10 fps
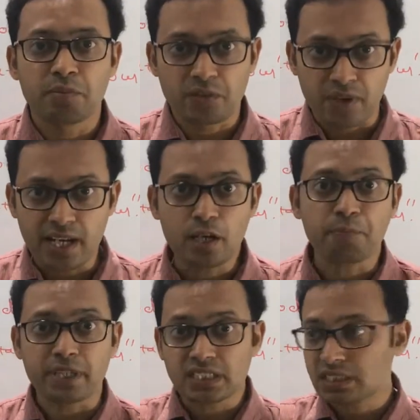But when a
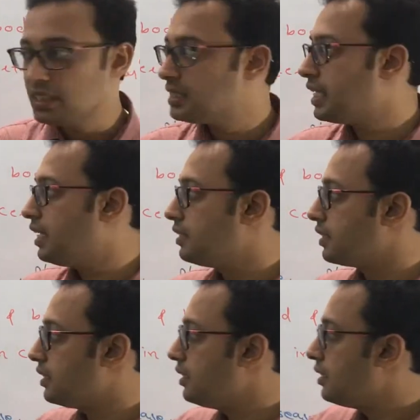person is
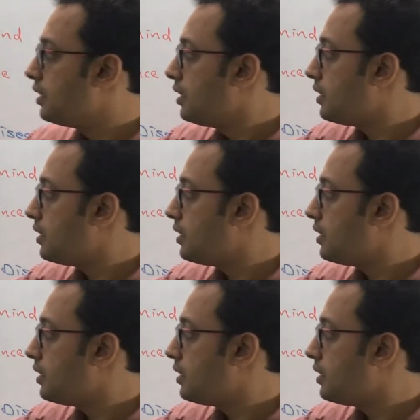healthy,